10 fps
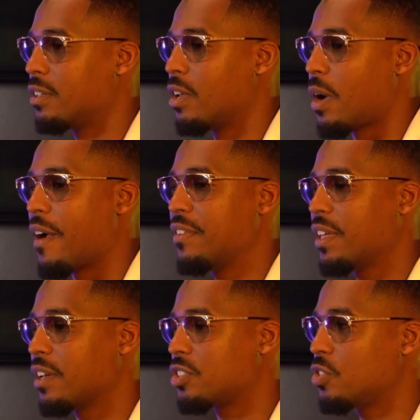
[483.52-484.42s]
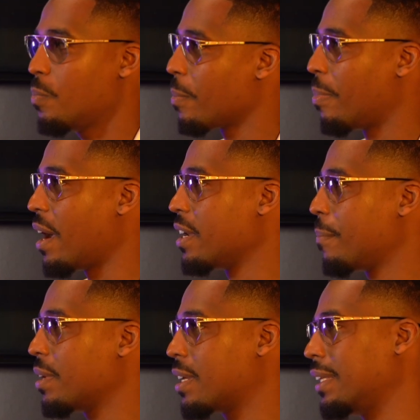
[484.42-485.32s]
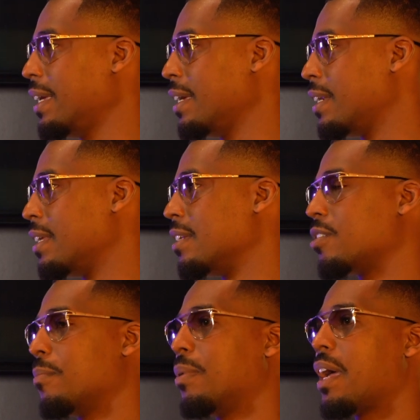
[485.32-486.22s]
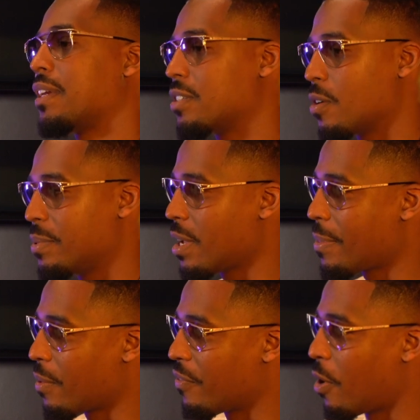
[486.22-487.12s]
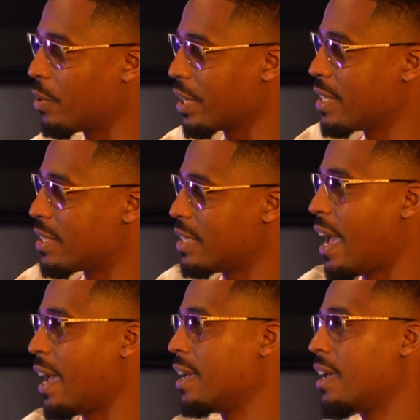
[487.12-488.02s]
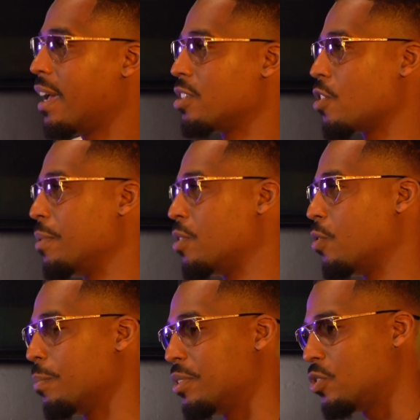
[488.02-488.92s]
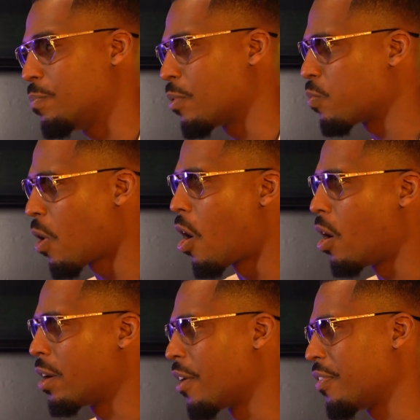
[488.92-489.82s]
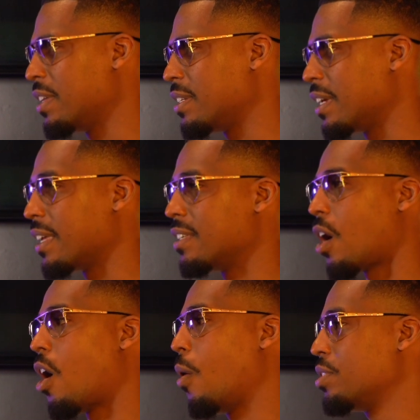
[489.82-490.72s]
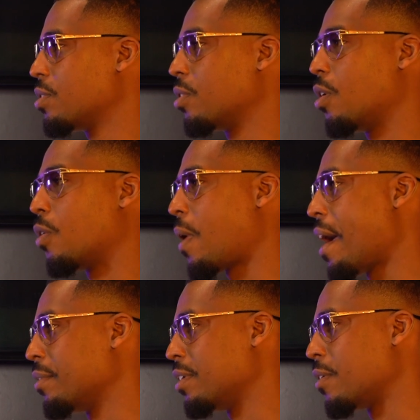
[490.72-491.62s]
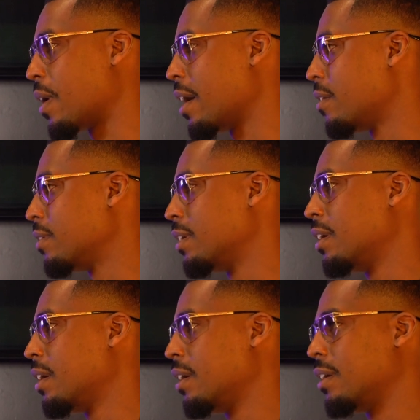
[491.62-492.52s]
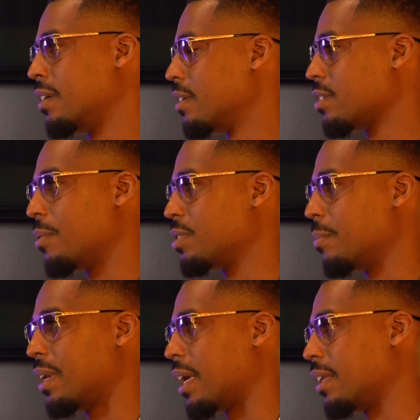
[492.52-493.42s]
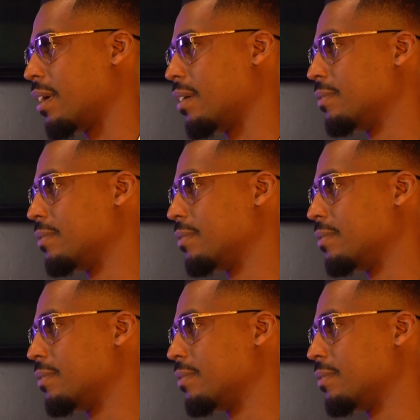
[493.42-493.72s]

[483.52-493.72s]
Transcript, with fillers: you know everything is super buttoned up and clean and then it's gonna be like there's gonna be something to revolt against that mm-hmm. and it's gonna be cool to be super raw and authentic and it's always gonna go around and around yeah it's always gonna be like that